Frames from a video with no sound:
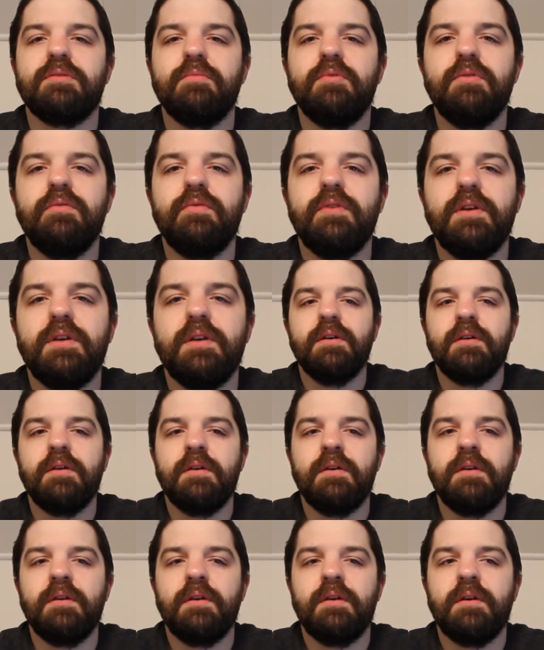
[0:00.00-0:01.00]
movie,
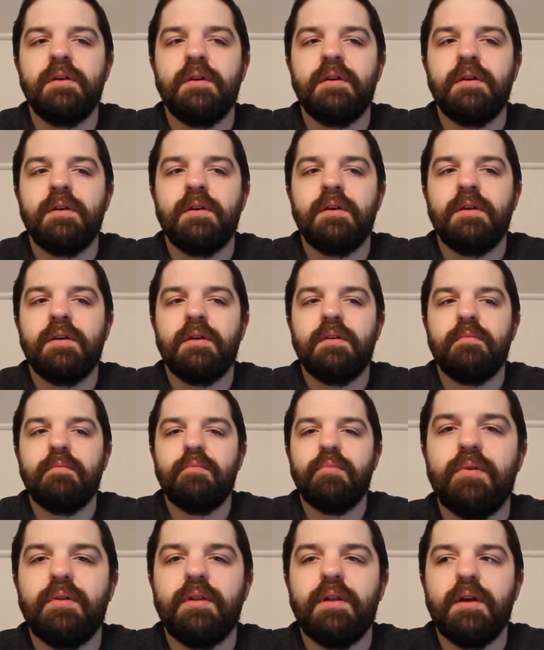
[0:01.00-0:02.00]

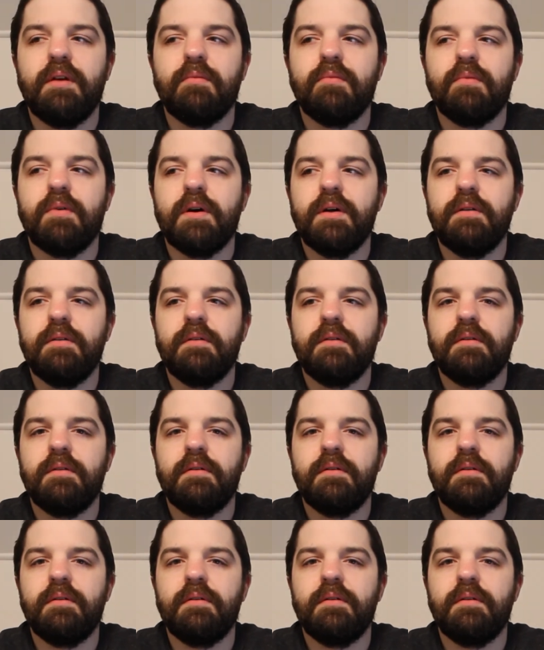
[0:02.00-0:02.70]
but like what?